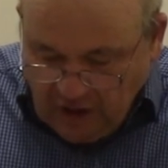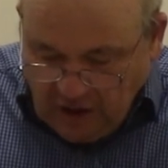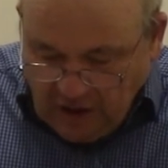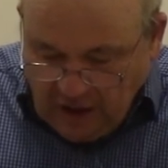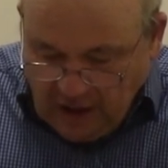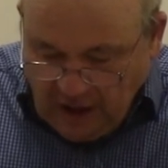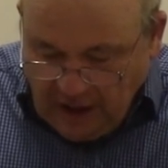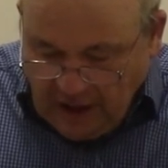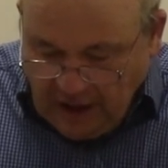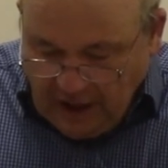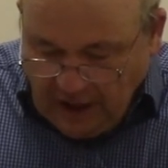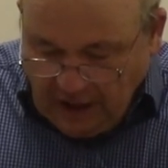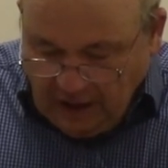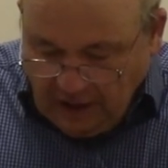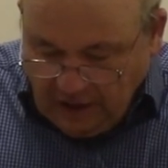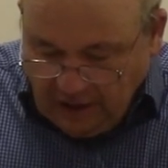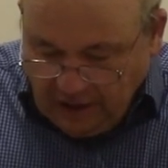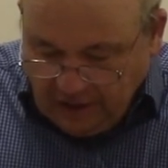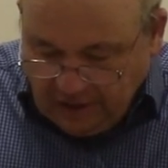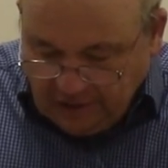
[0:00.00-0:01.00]

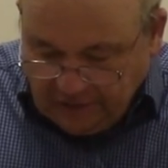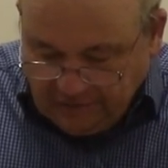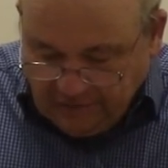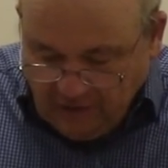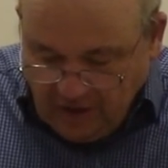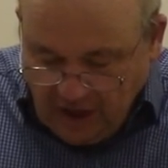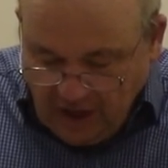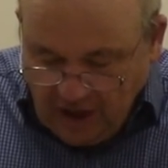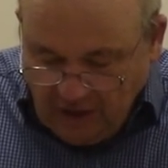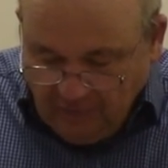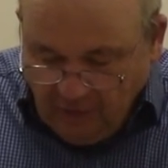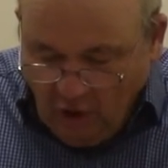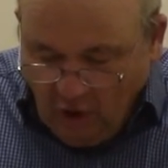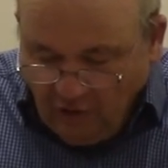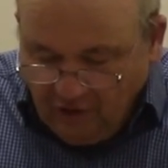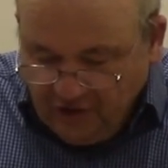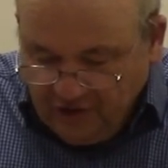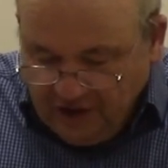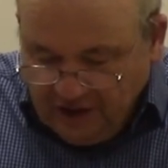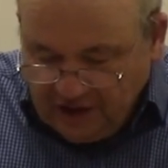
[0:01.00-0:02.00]

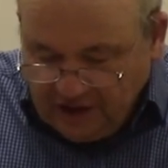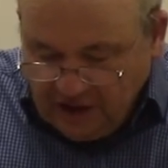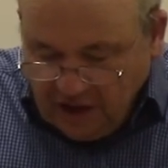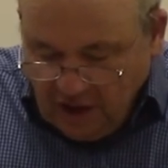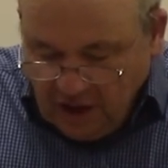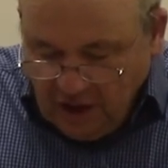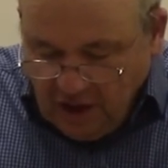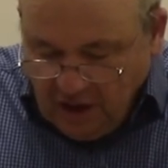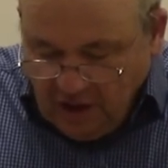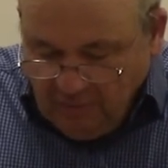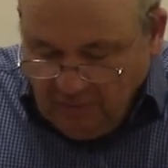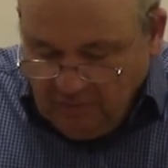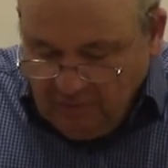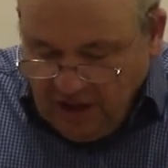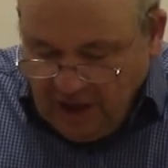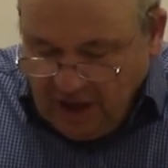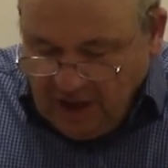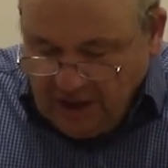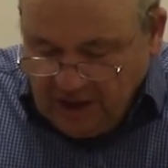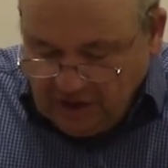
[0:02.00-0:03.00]
Both of these
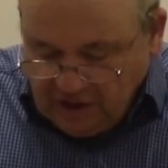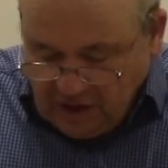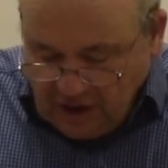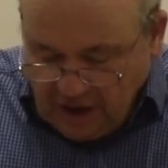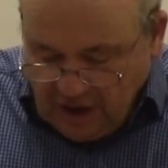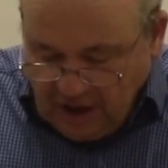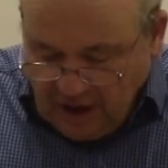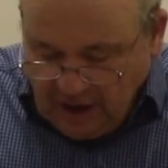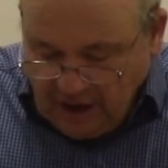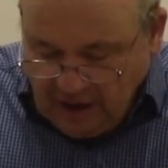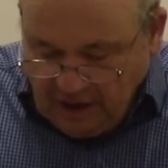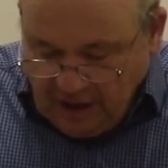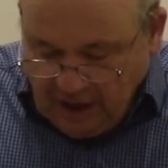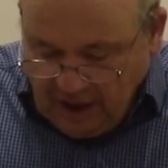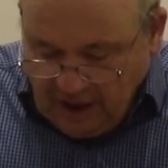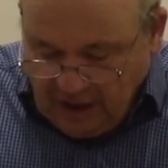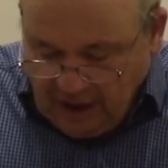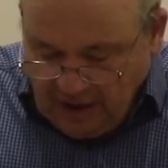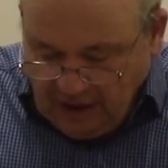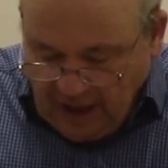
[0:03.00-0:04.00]
meetings
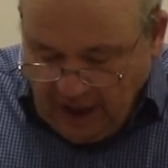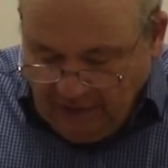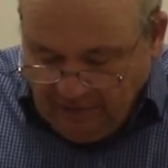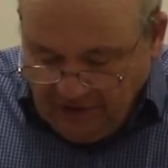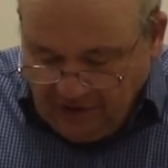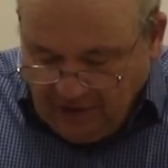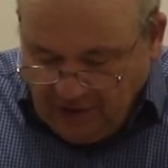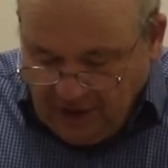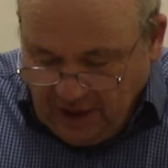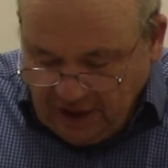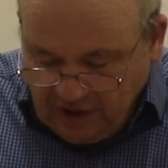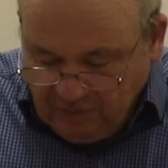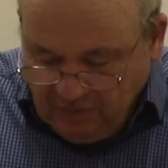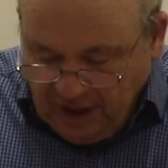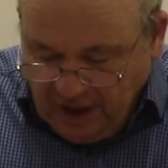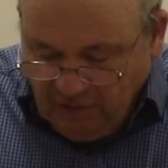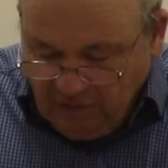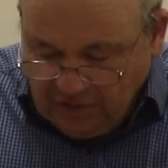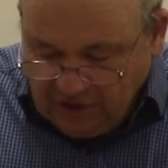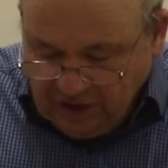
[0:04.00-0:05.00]
and
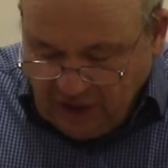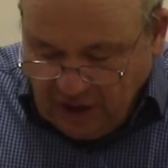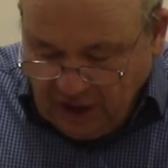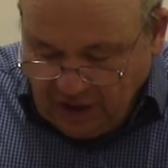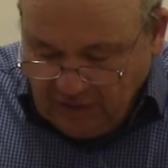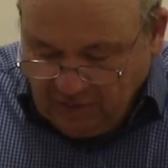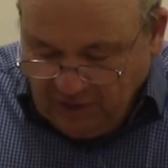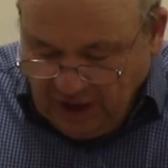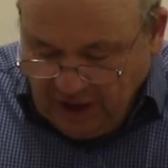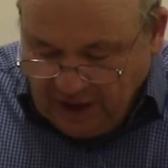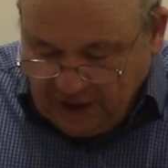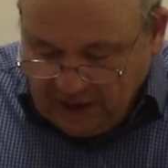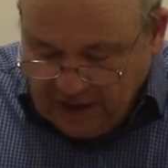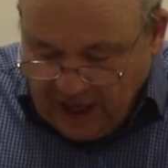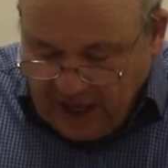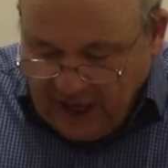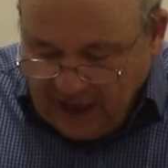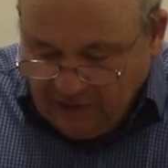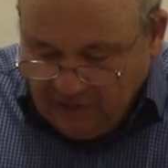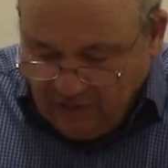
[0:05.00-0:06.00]
everything is being
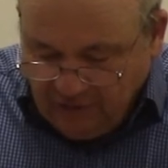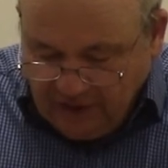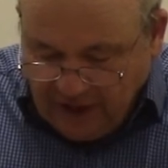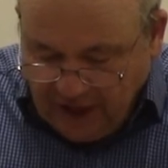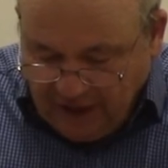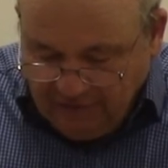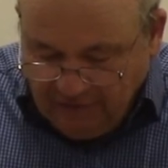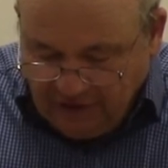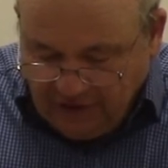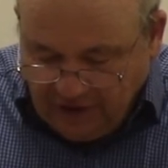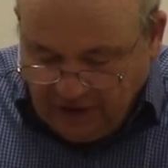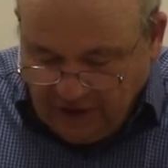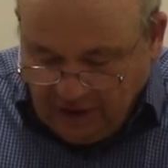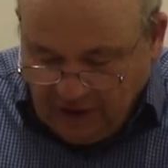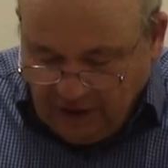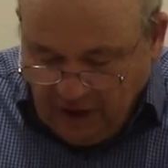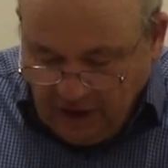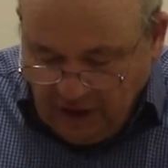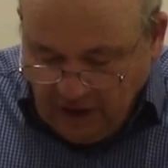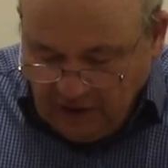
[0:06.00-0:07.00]
attacked with
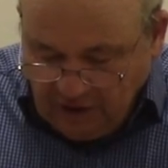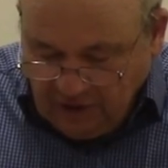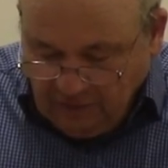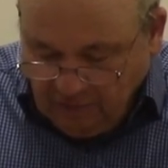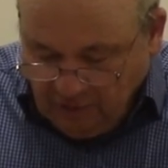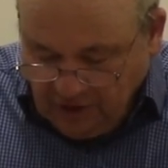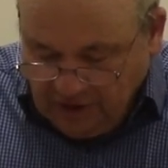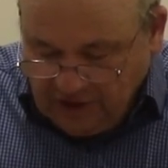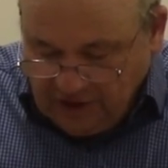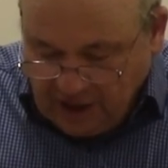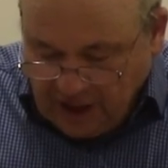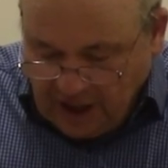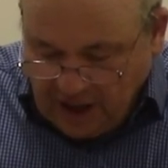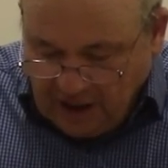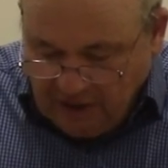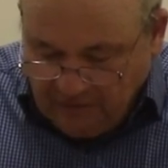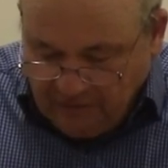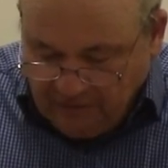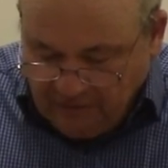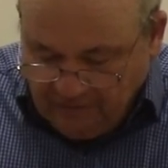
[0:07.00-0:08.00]
everything the British
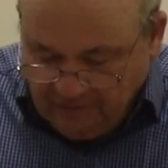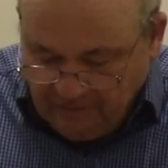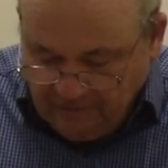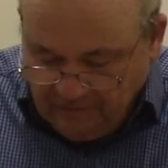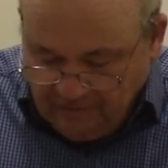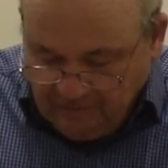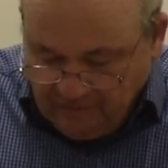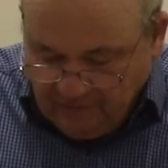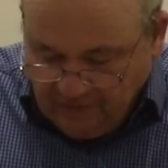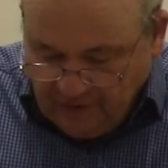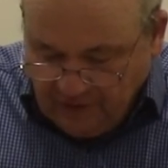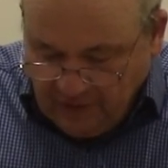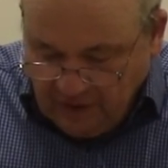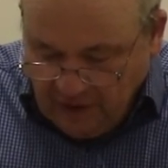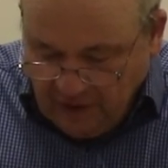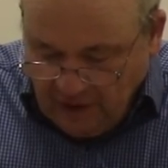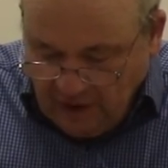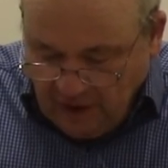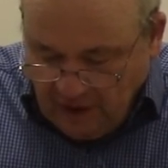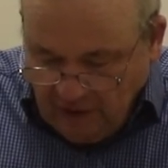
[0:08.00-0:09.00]
have.
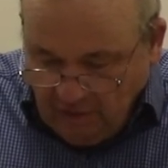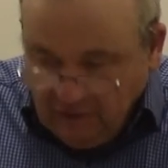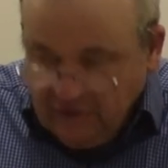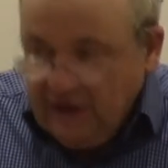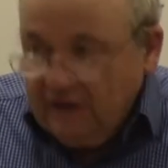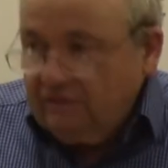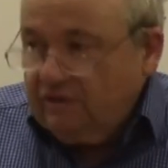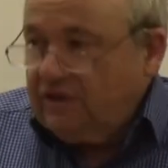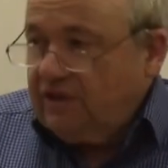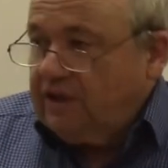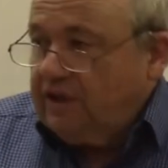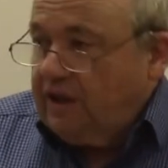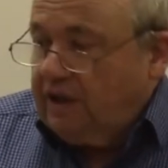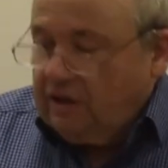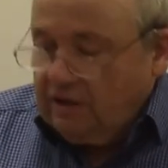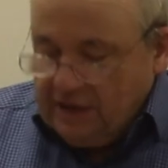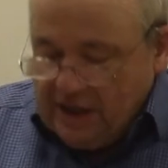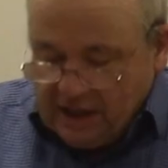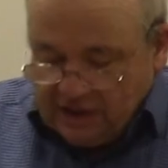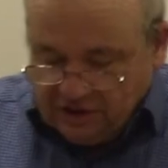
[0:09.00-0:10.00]
With everything the
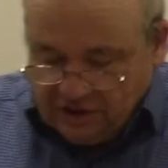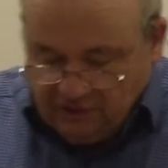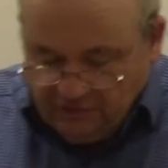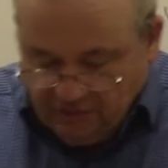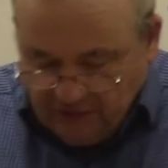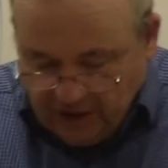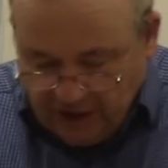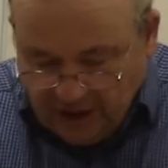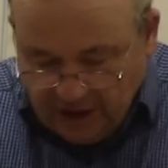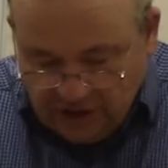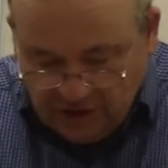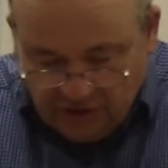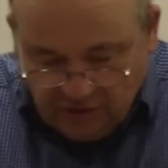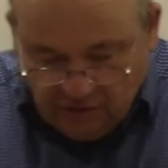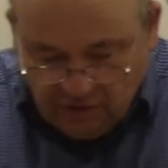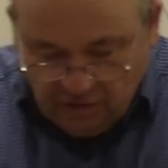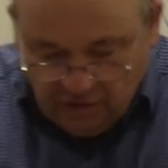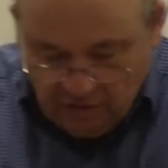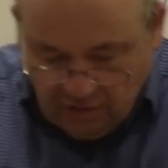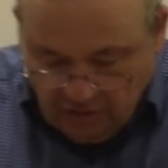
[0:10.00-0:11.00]
international financial
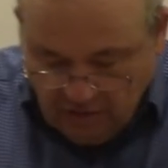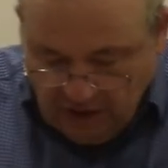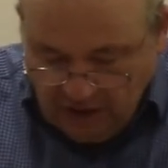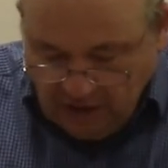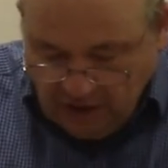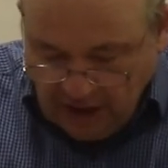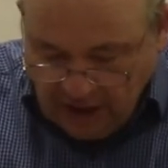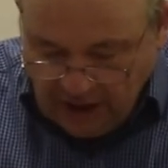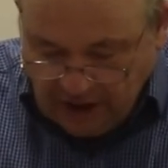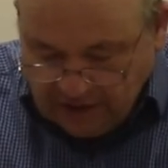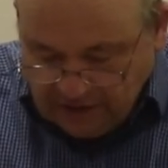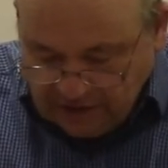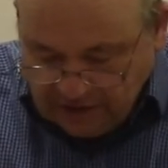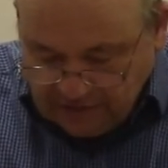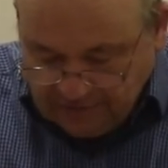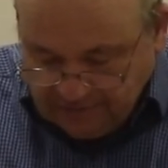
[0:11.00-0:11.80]
crowd has.